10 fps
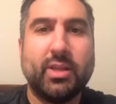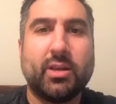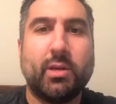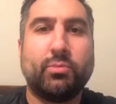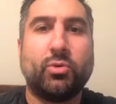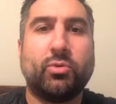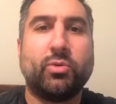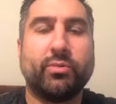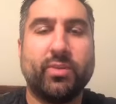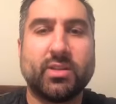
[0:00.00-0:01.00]
couple
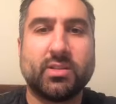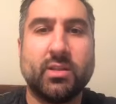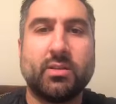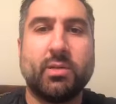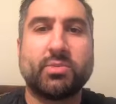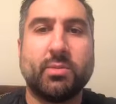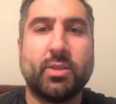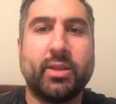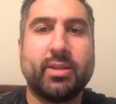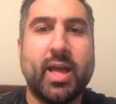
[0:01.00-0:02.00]
on a fixed income,
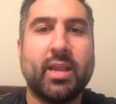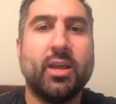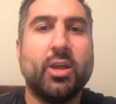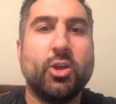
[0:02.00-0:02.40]
something like that,